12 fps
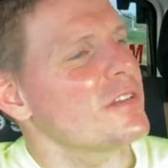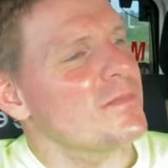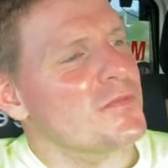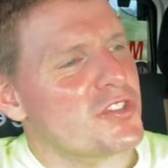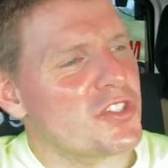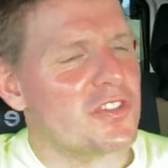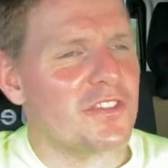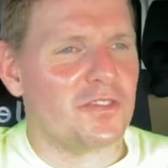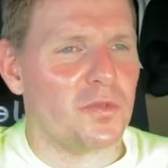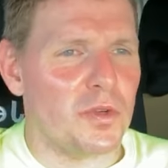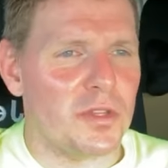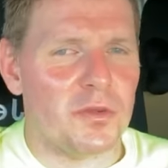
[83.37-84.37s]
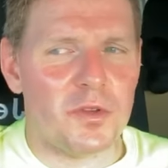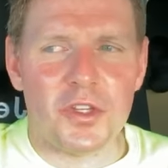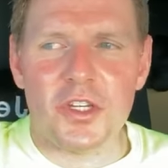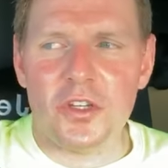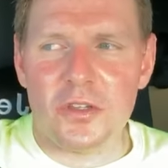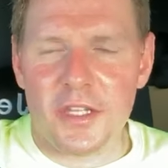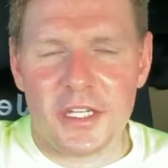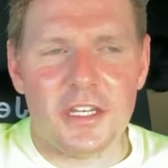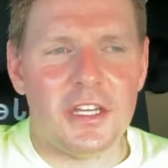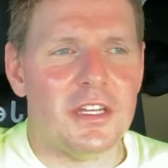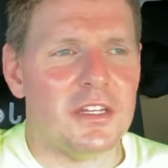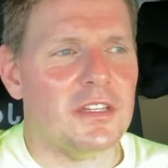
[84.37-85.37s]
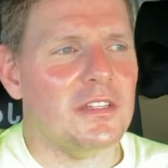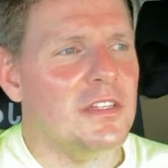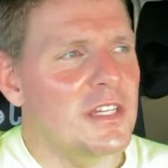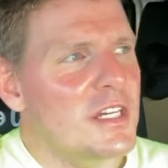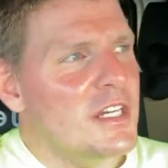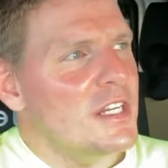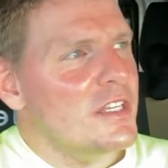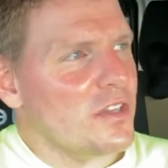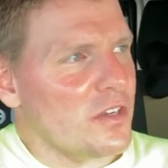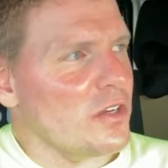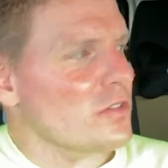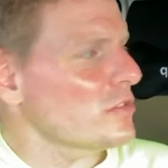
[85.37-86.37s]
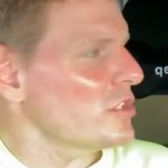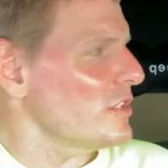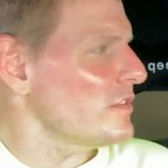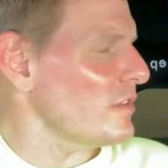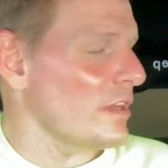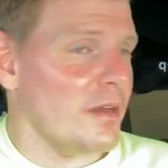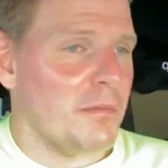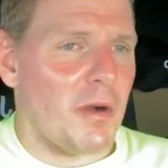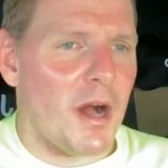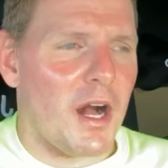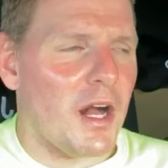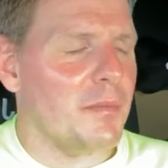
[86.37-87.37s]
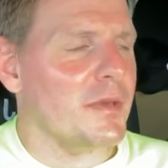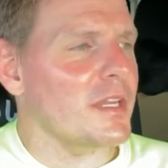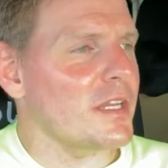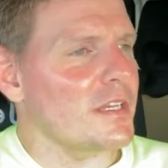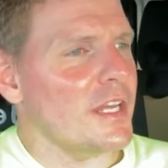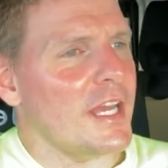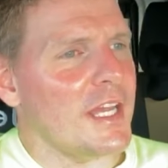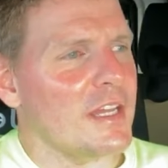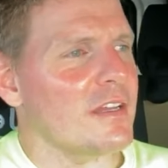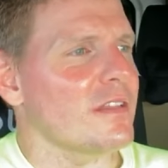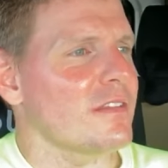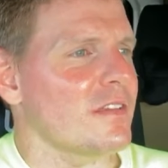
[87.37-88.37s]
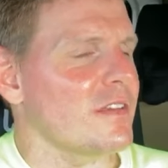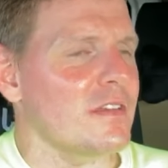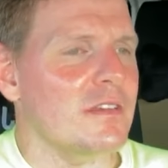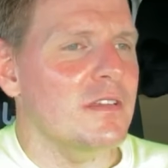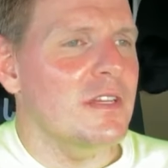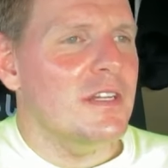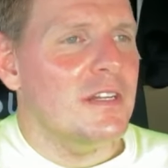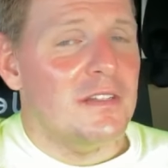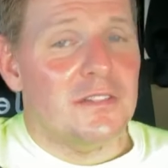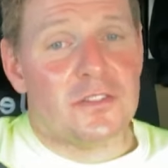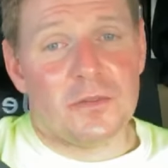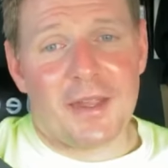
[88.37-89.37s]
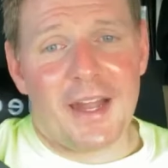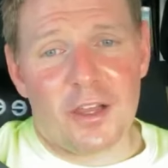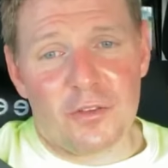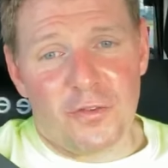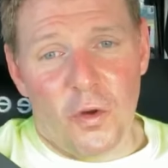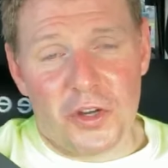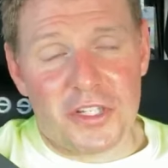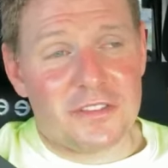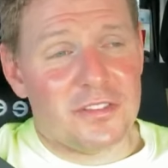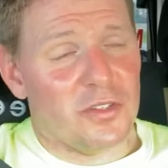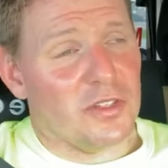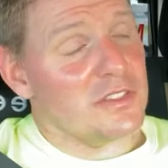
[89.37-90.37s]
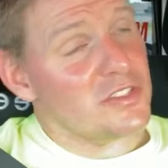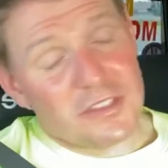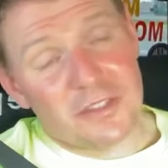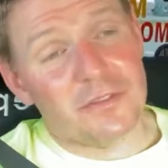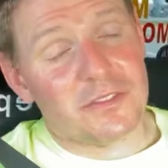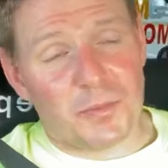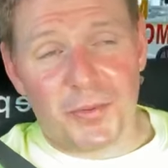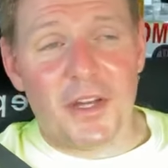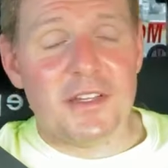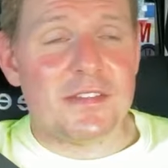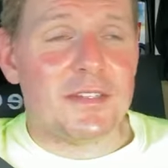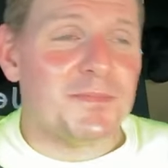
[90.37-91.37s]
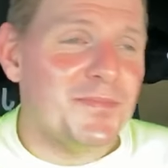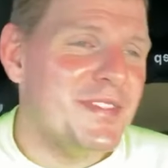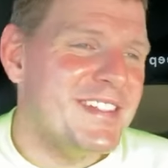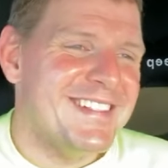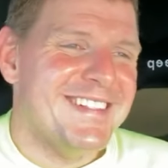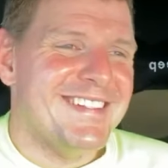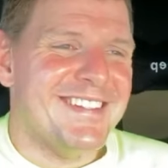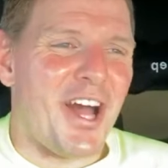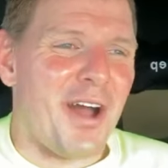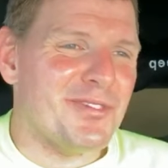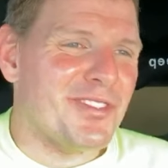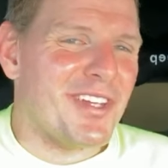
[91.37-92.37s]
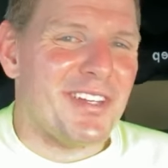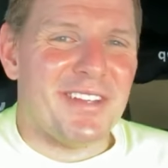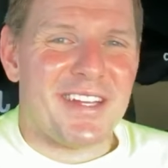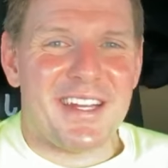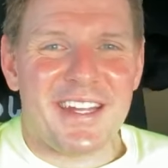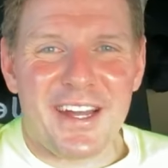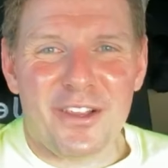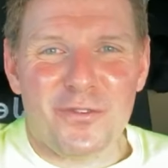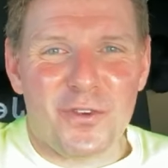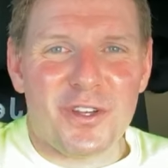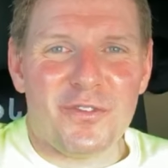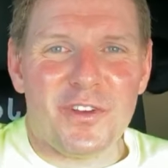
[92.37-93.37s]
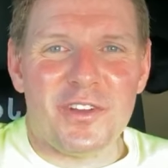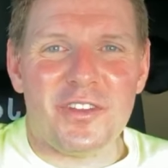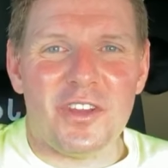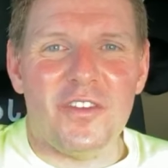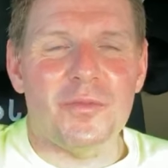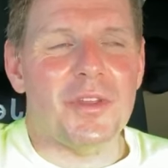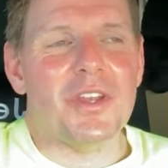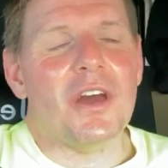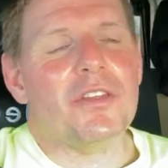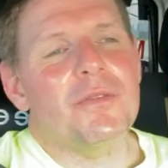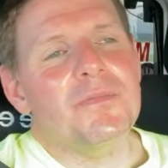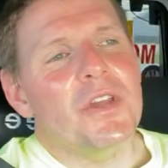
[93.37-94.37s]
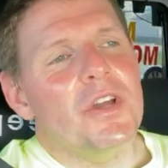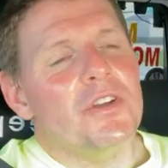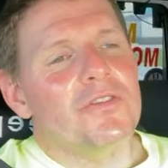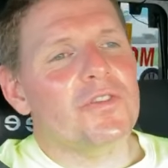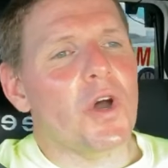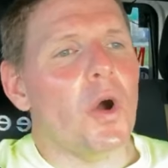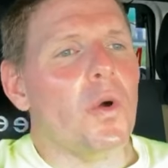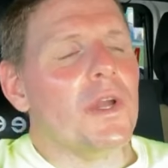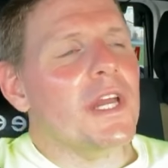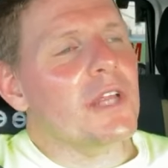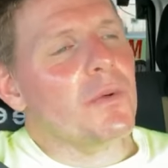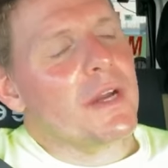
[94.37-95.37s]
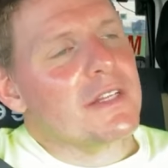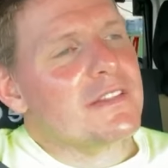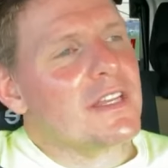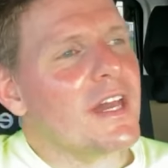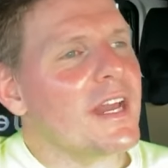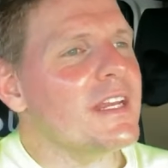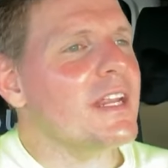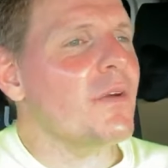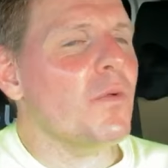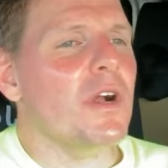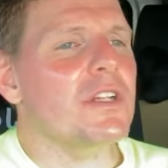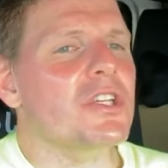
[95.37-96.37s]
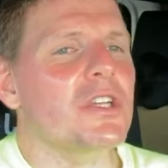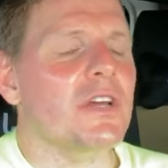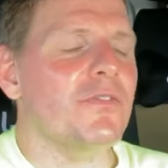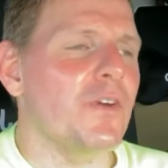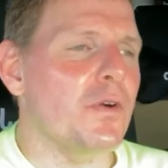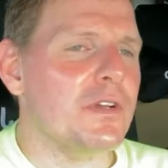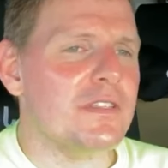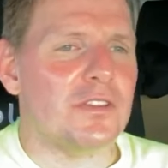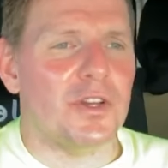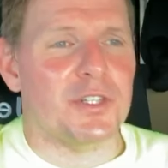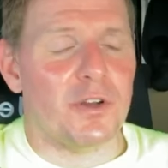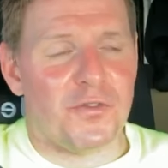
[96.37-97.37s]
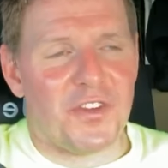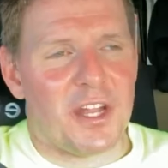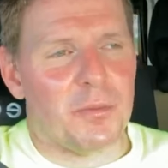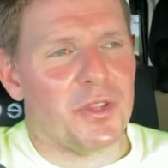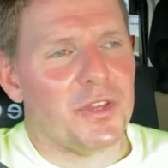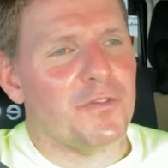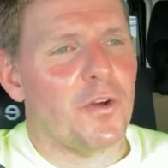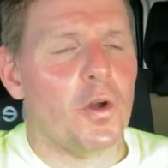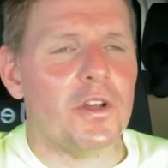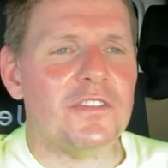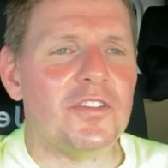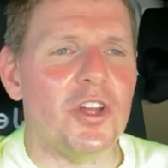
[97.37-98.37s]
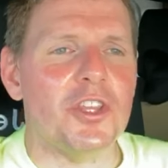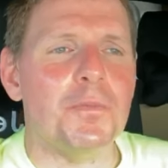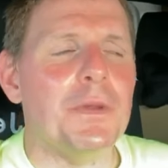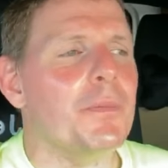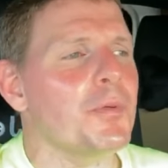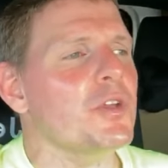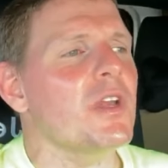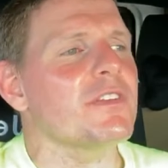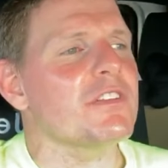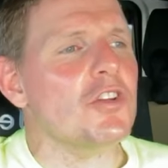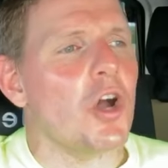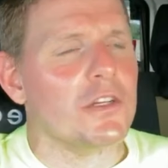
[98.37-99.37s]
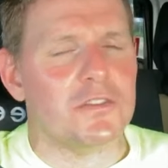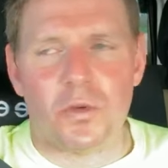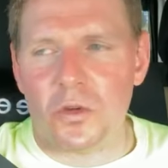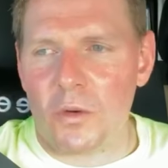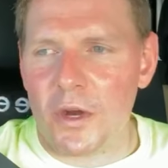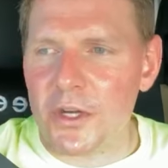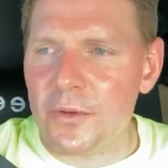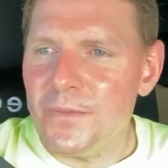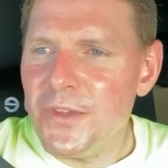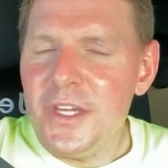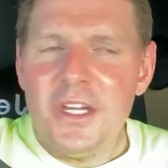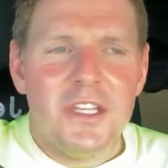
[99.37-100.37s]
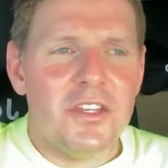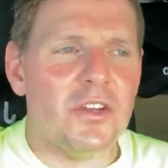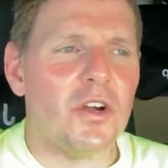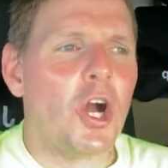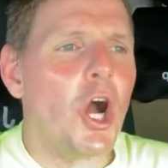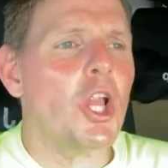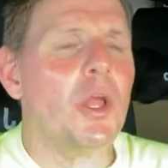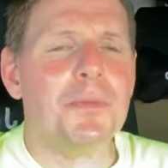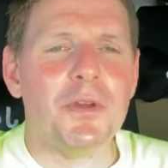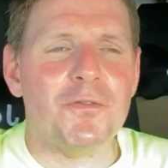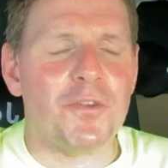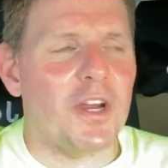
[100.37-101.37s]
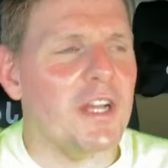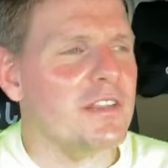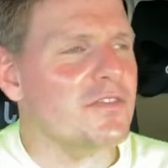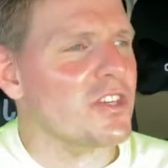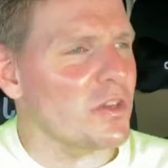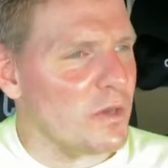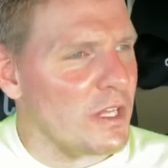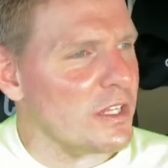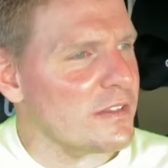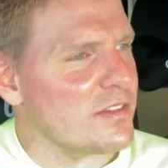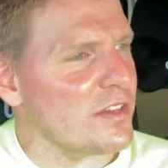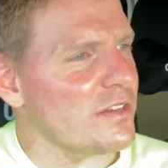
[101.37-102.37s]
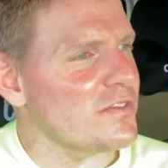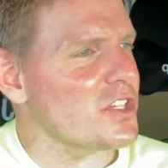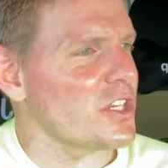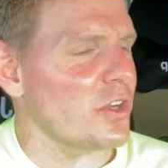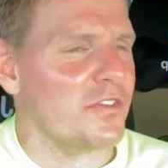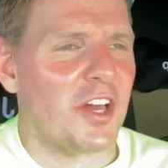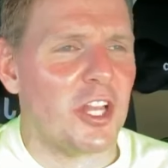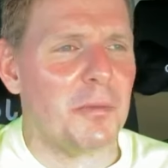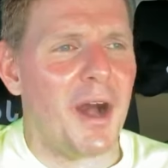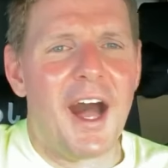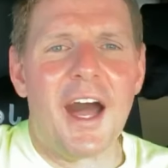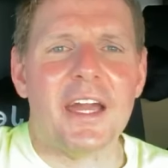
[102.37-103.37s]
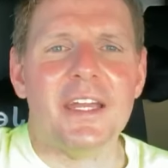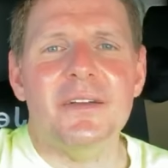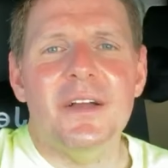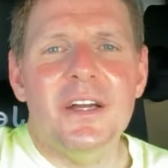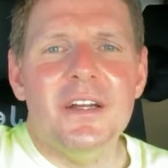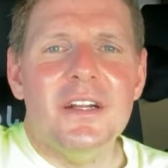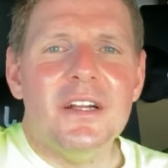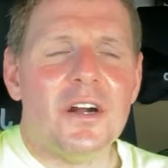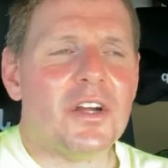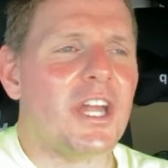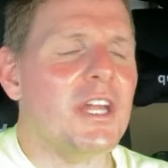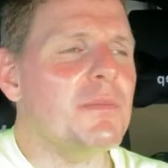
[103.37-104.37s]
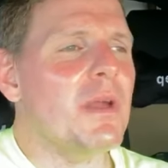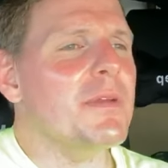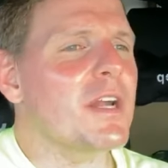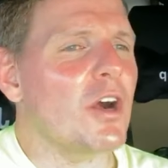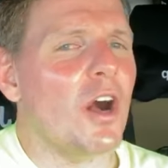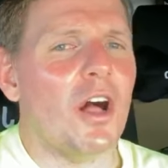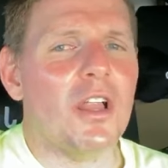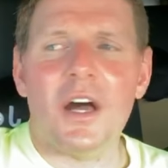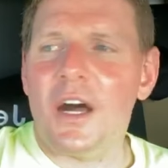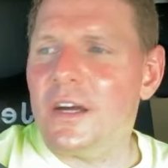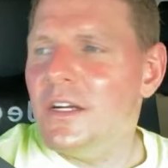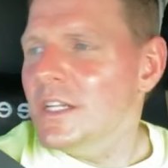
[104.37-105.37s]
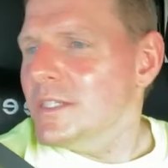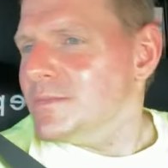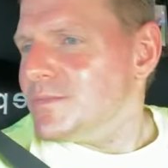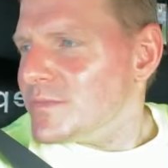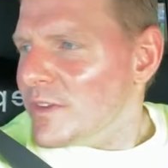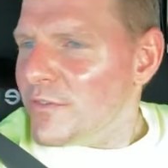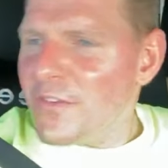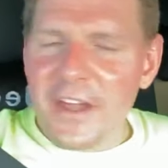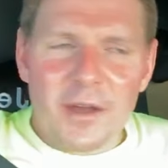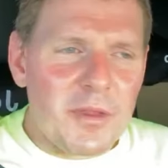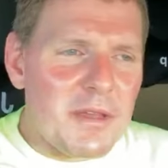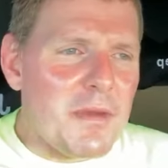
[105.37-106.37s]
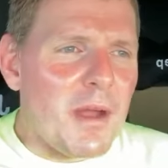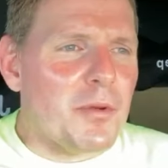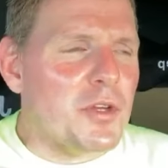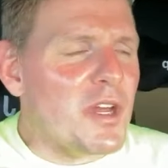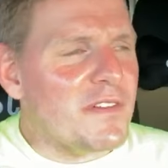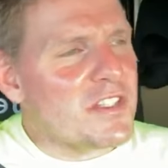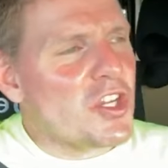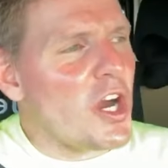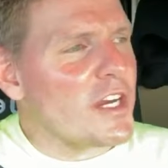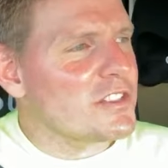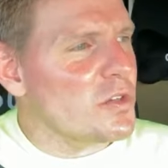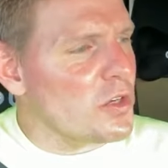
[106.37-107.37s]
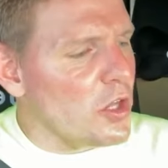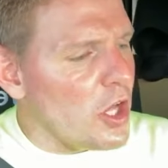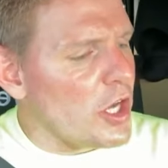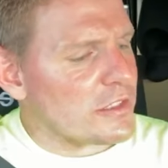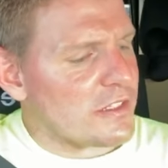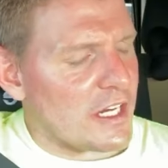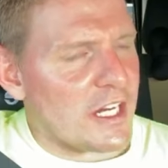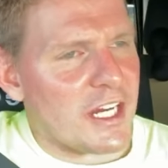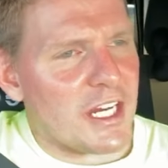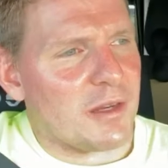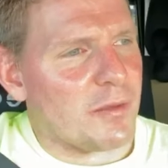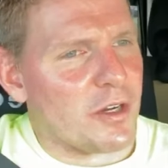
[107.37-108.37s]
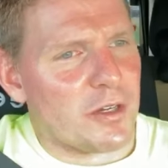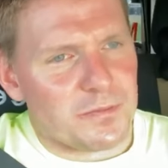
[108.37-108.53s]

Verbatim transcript: She's just a really, really good lady, and you know, she's a mom and an aunt, and she's from California too, which is even surprising. No, I'm just kidding. I got California friends. I love them to death. So anyway, tonight I want you to focus on your family. Focus on the people you haven't talked to in a while. You know, call up your friends, your relatives, you know, tell them hi. Okay, maybe call a family member you haven't talked to in a long time, or